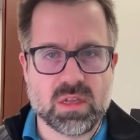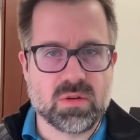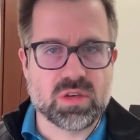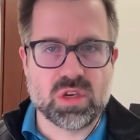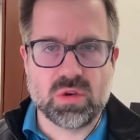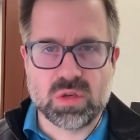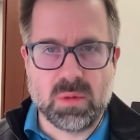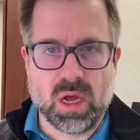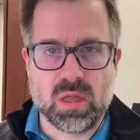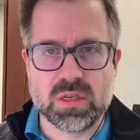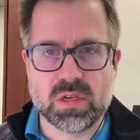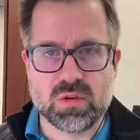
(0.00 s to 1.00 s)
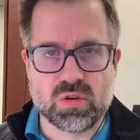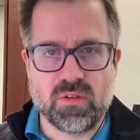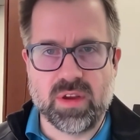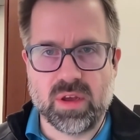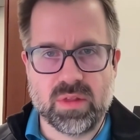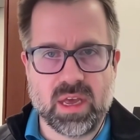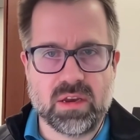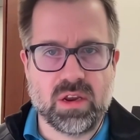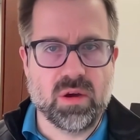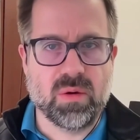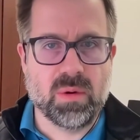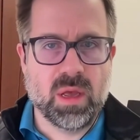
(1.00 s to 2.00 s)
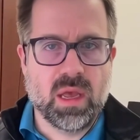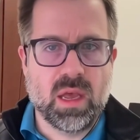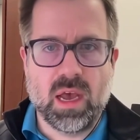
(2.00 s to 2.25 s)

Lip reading: Like, they were so small and so trivial that, you know,